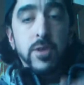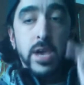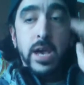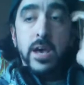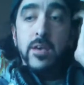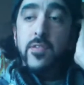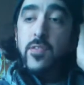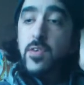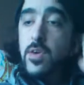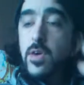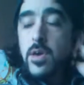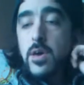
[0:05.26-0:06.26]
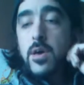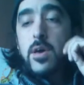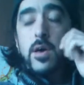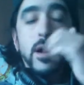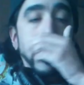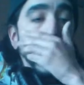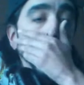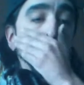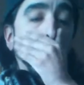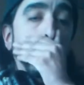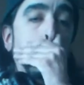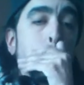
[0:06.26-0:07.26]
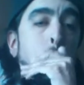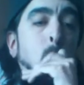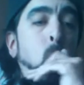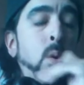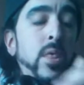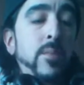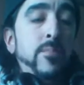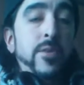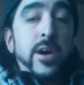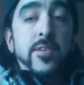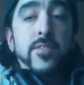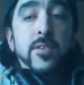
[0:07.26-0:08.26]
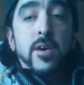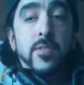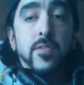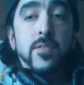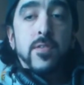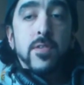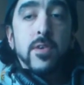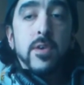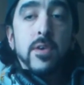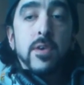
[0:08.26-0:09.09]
you guys one of the processes